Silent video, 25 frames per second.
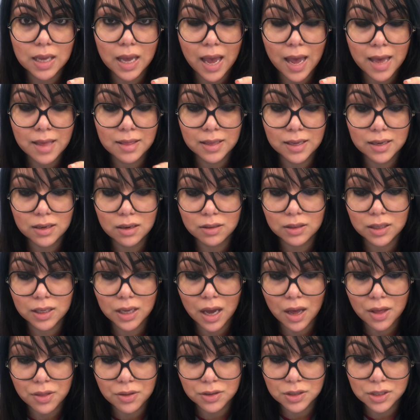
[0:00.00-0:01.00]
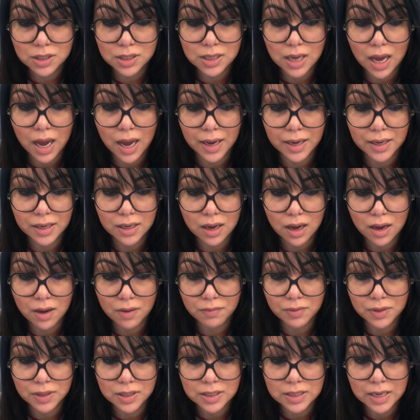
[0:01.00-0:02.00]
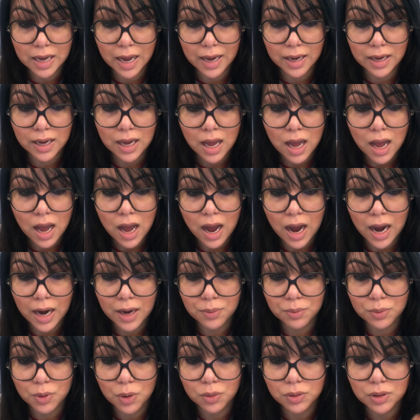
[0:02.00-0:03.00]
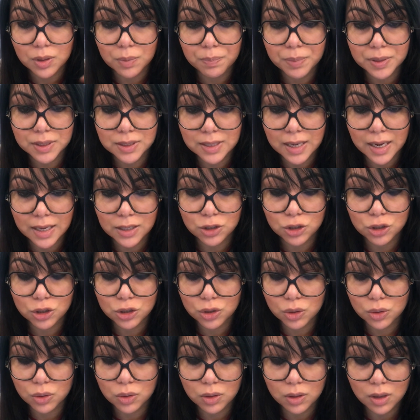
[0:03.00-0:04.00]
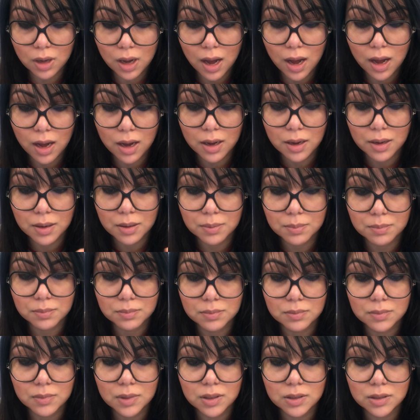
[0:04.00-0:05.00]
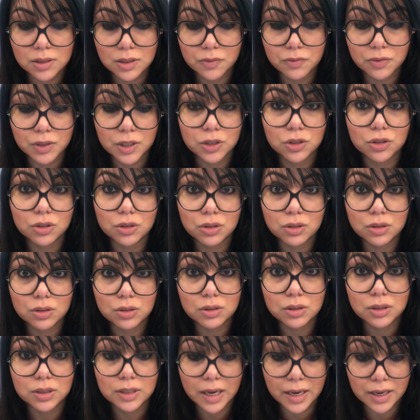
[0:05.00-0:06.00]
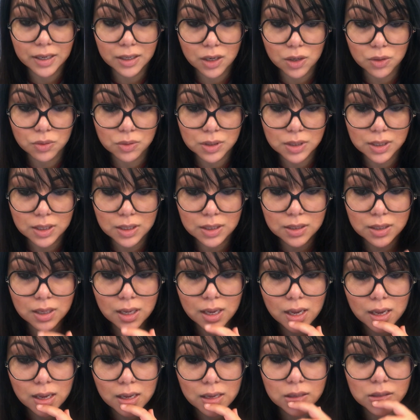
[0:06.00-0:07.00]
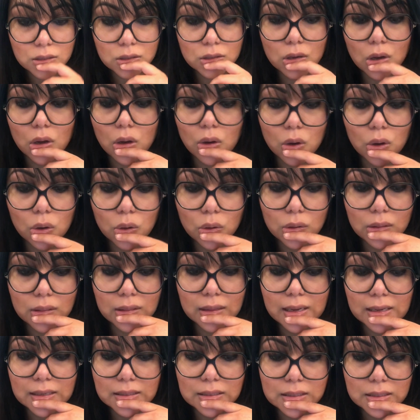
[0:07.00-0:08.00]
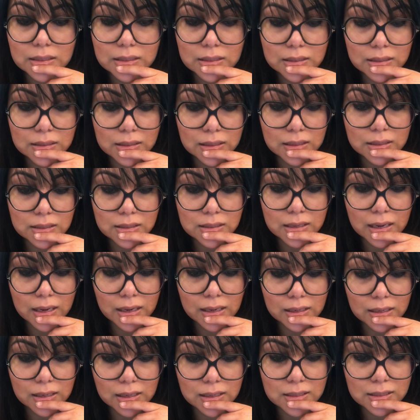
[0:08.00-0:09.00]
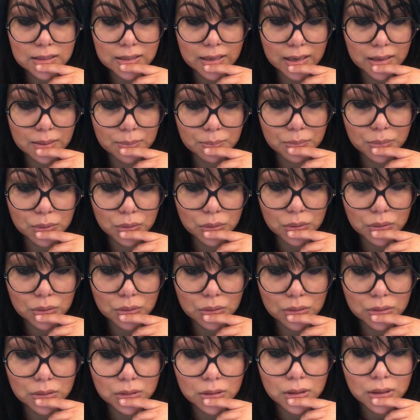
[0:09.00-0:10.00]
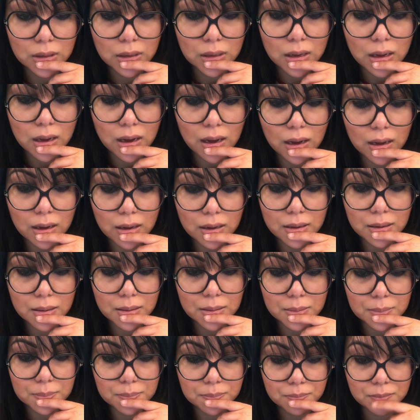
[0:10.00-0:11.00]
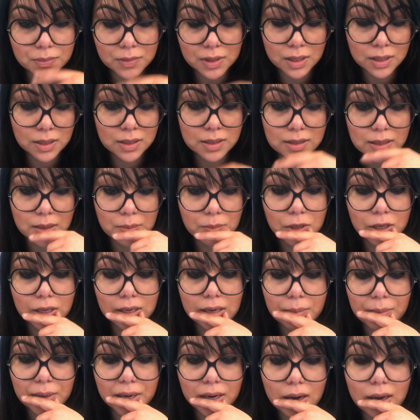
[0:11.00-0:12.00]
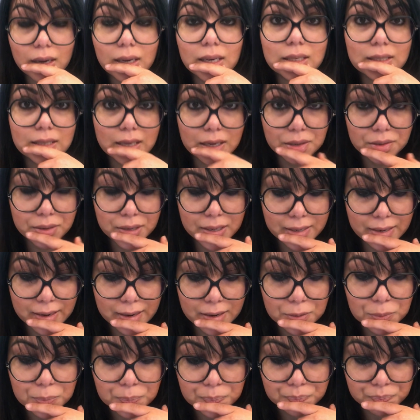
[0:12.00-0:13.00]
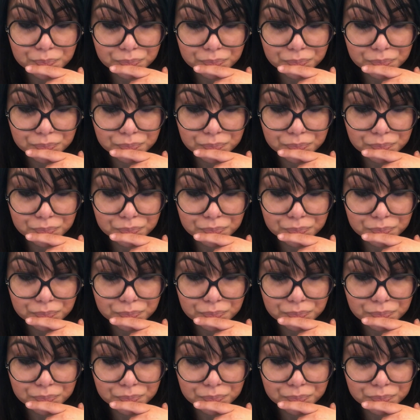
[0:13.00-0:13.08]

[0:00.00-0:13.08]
And then on the other side of the deck, I wrote the potential differential diagnosis. So let's take an example because I'm looking at my Anki deck right now.